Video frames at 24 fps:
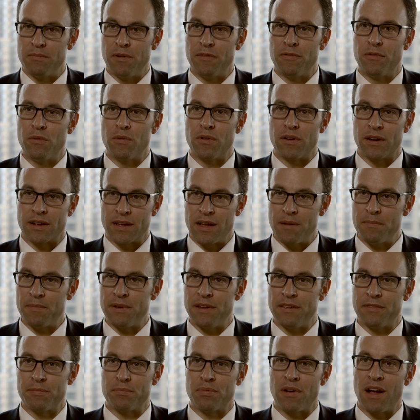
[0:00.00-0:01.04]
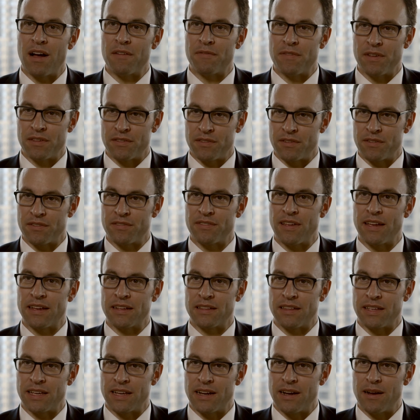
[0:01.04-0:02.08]
before a company's profits are
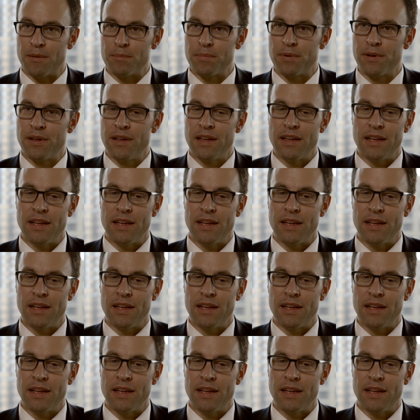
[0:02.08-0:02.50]
cycling up.